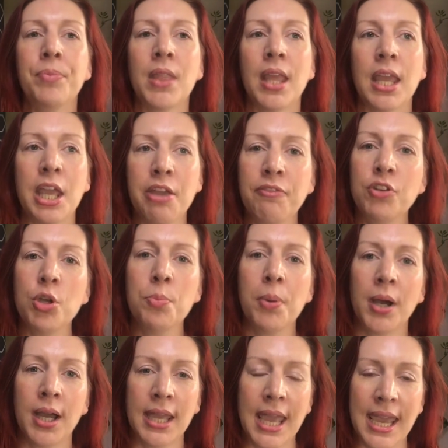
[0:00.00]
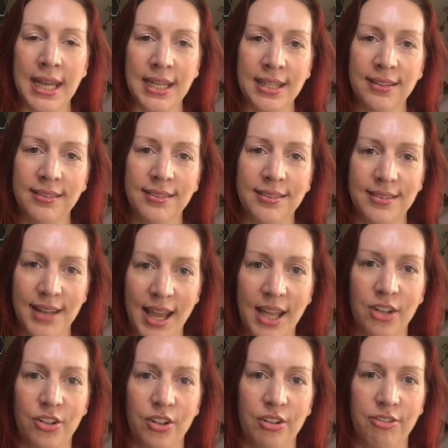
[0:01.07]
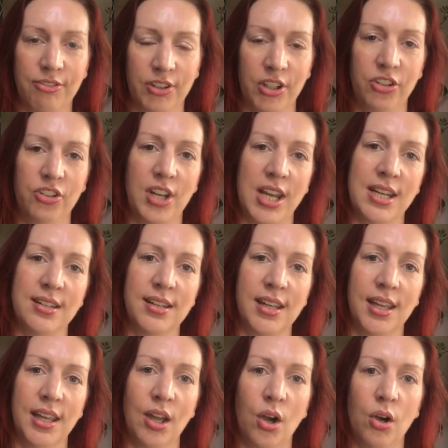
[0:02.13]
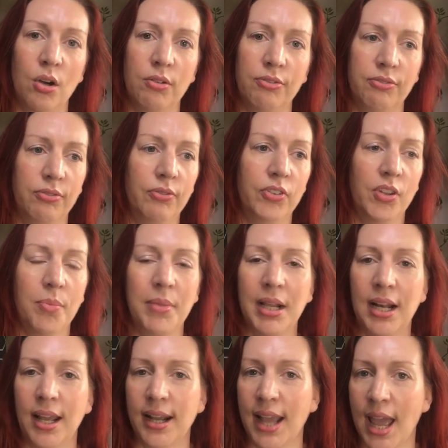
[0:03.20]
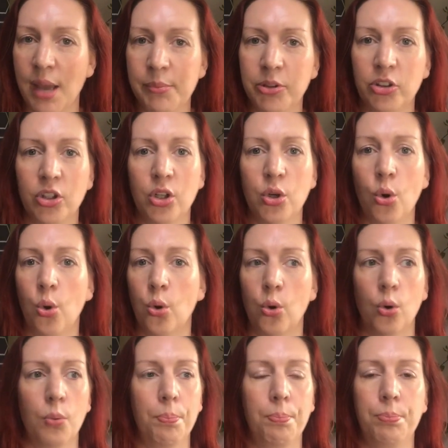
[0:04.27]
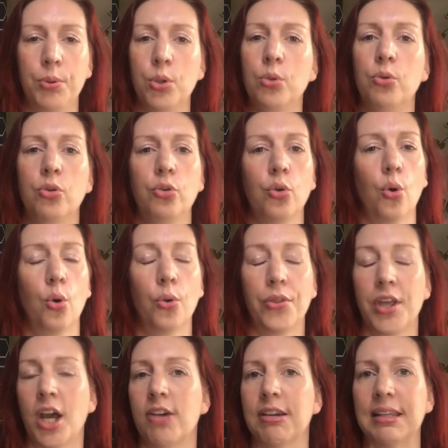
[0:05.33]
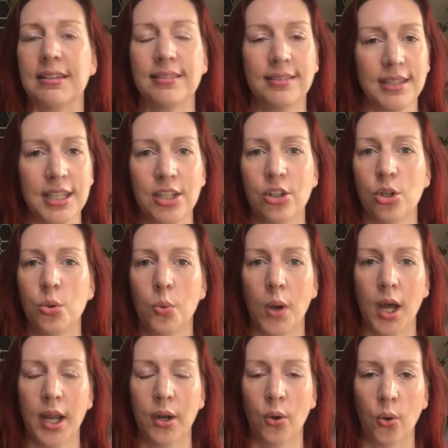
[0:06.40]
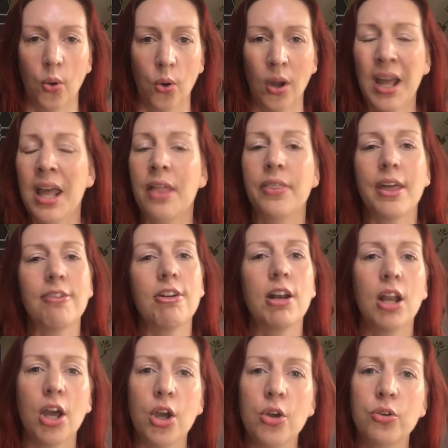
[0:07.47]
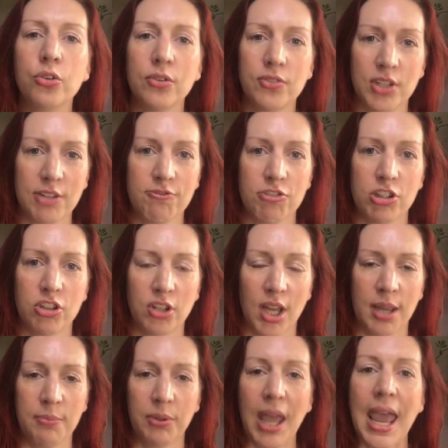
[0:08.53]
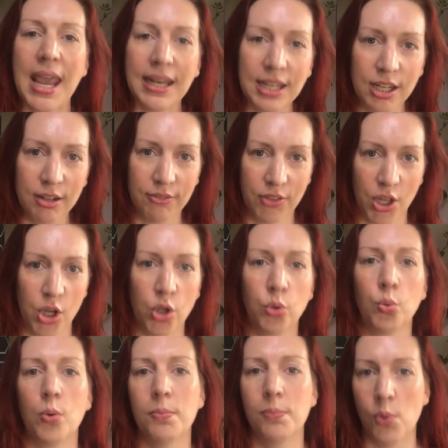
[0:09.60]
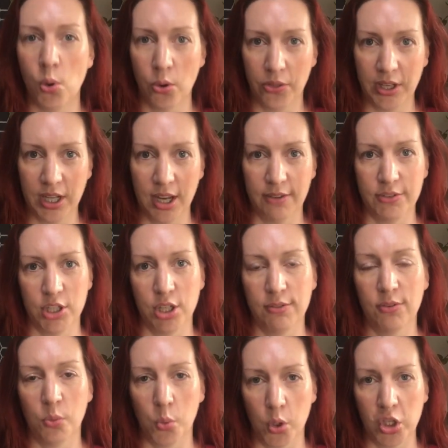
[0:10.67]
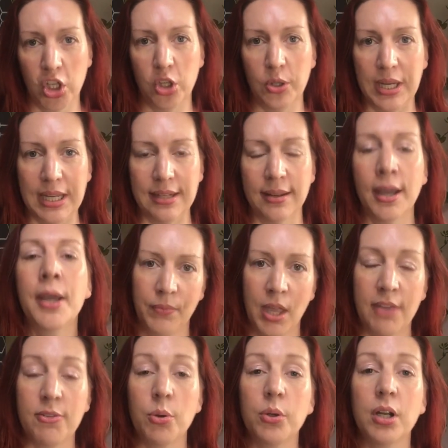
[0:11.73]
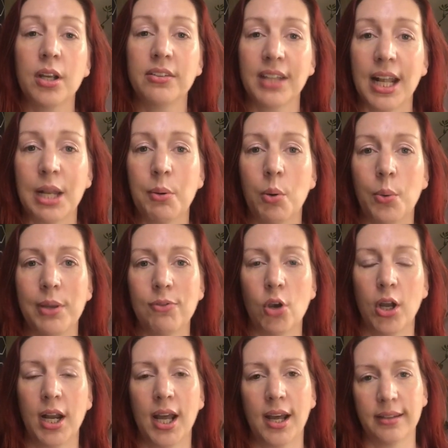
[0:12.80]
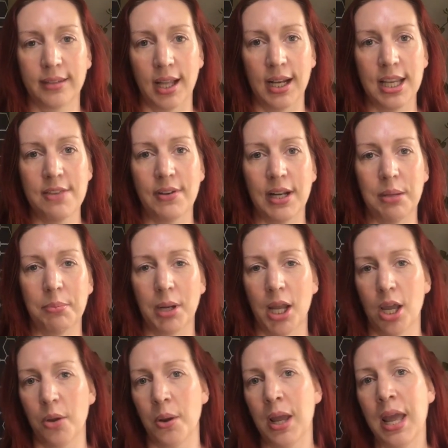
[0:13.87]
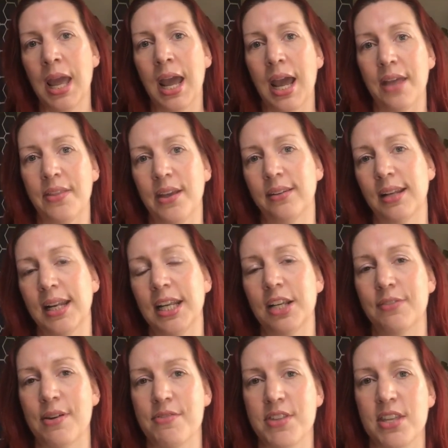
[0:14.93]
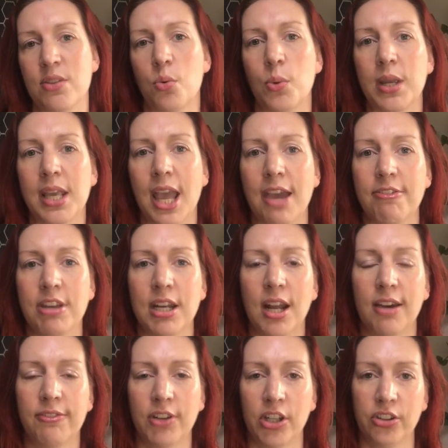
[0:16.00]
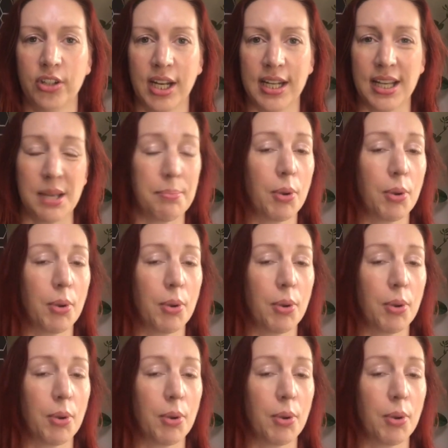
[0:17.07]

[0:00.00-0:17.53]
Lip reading: If you buy any standard first aid kit off something like Amazon or Boots, or the RAC do one, or there are loads of different types, any of those will more than cover you for what you need. If you want to know exactly what we've got in ours, I'll leave a link below, and there's a link of everything that we carry in our first aid kit.